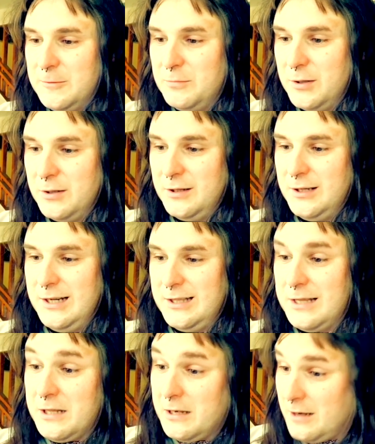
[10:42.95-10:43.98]
But like,
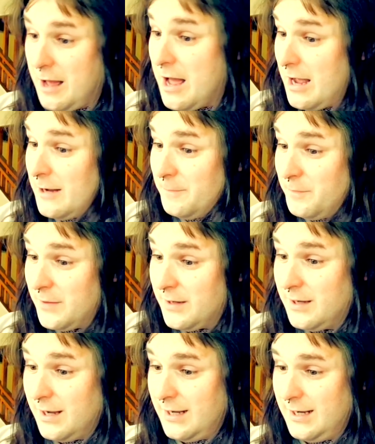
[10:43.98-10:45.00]
that's a lot.
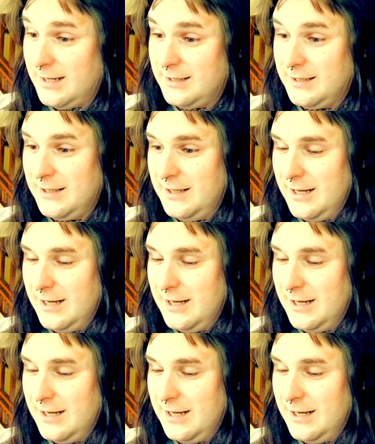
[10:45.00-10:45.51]
And